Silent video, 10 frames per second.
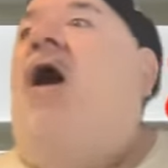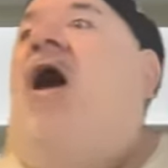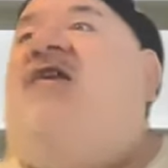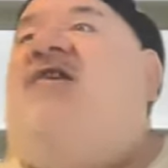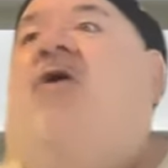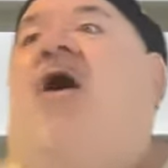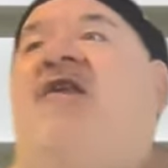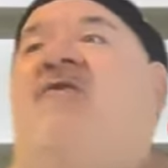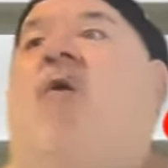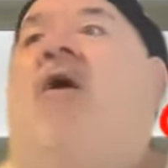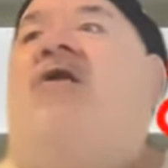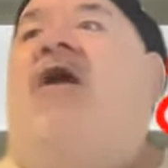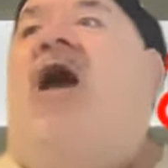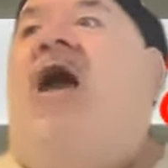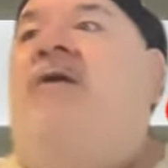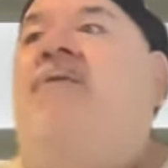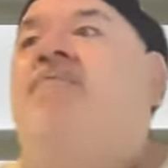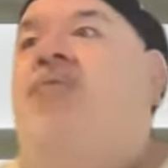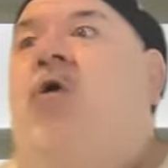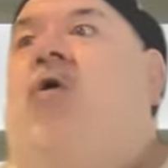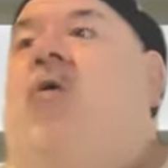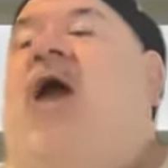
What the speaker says: I saw this one guy who